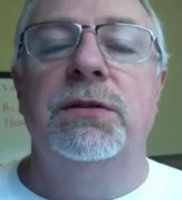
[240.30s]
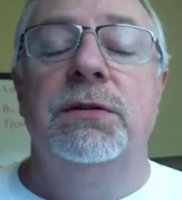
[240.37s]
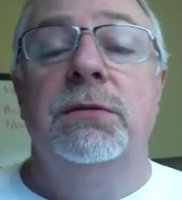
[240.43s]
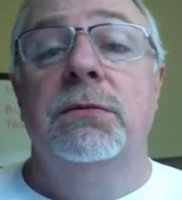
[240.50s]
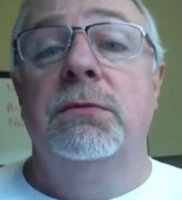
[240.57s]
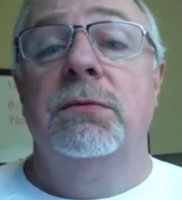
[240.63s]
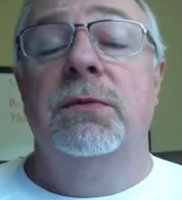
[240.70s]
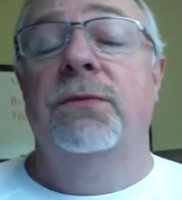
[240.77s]

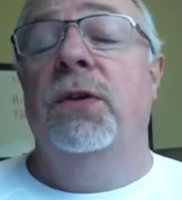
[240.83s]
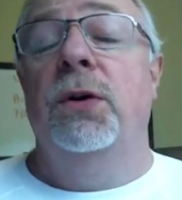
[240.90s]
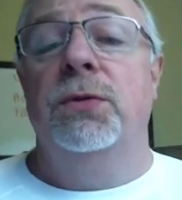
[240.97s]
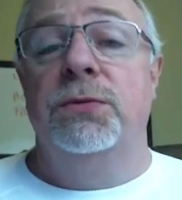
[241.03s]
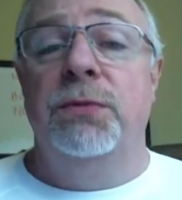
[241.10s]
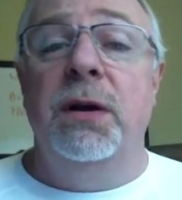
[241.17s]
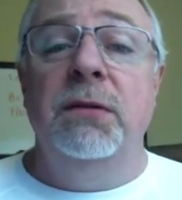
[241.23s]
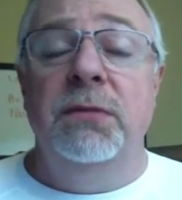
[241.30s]

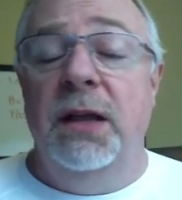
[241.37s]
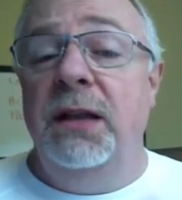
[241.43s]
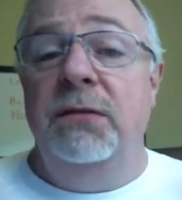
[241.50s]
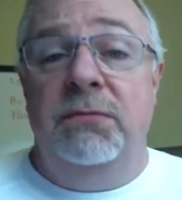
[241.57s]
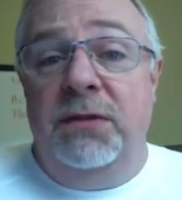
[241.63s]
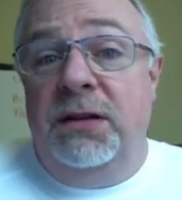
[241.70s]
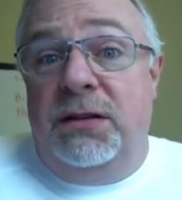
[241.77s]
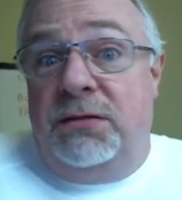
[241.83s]
votes? Well,
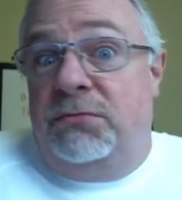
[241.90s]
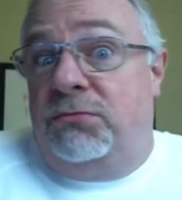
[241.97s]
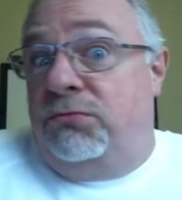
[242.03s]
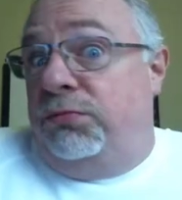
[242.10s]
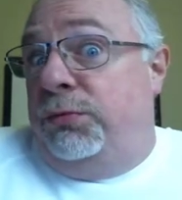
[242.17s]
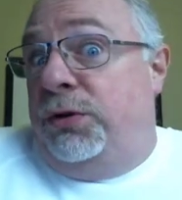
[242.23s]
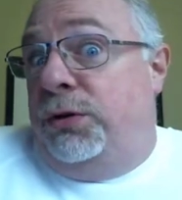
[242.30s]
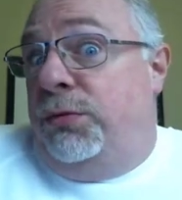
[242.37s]
then you
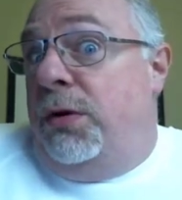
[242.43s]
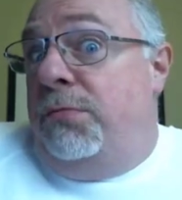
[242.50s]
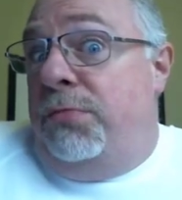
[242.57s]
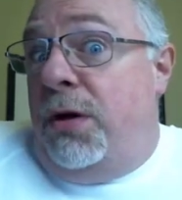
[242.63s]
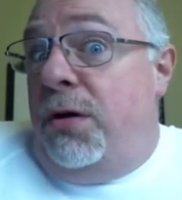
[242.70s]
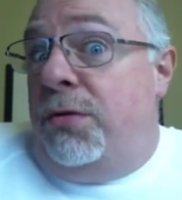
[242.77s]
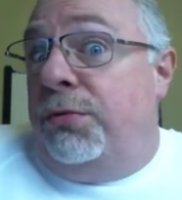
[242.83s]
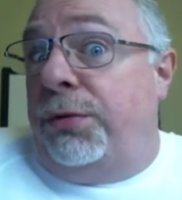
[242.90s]
do them
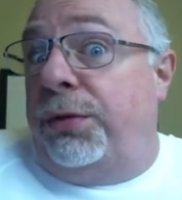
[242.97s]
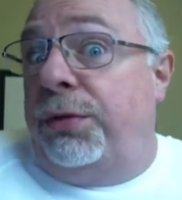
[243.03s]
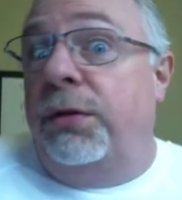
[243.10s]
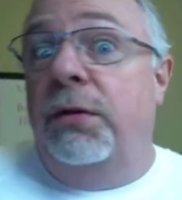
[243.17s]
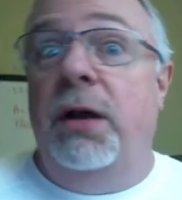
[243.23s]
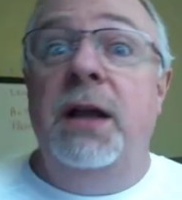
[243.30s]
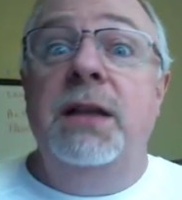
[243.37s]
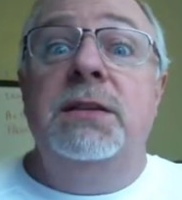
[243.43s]

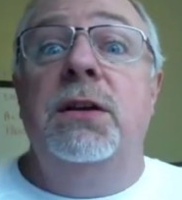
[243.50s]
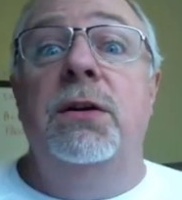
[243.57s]
both, right?